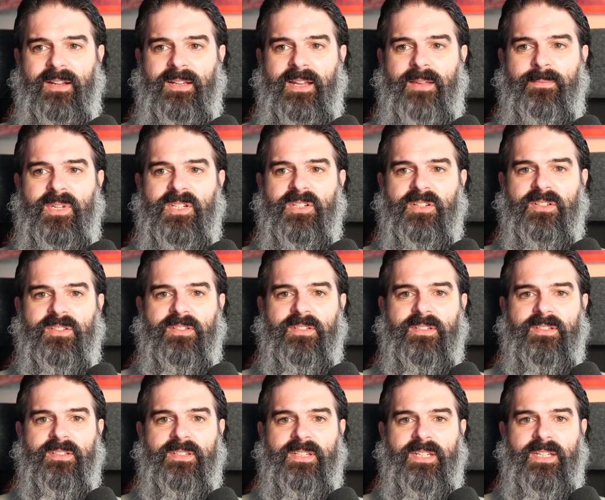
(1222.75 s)
let me just
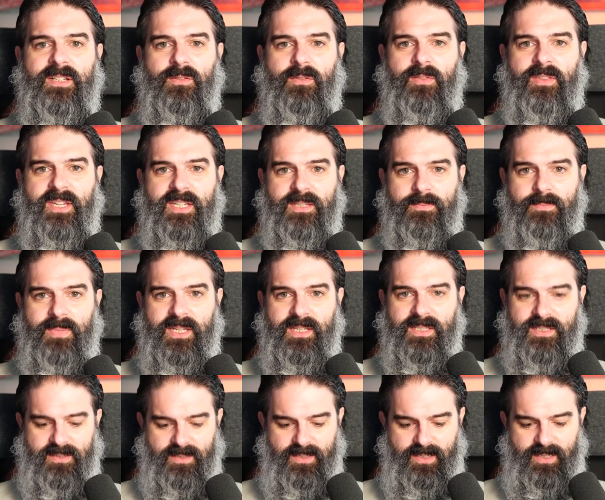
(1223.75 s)
steal this
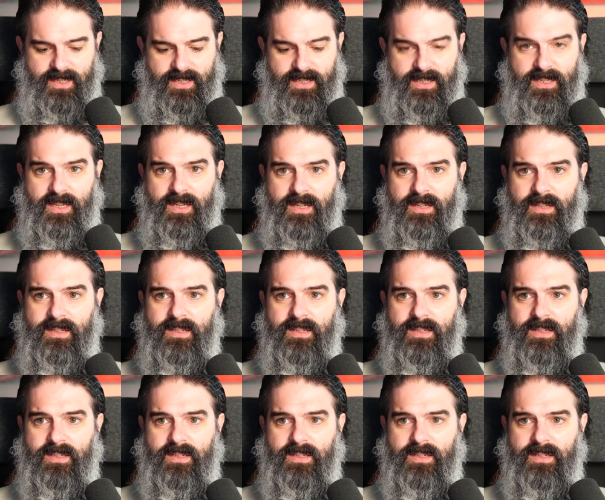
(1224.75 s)
piece here.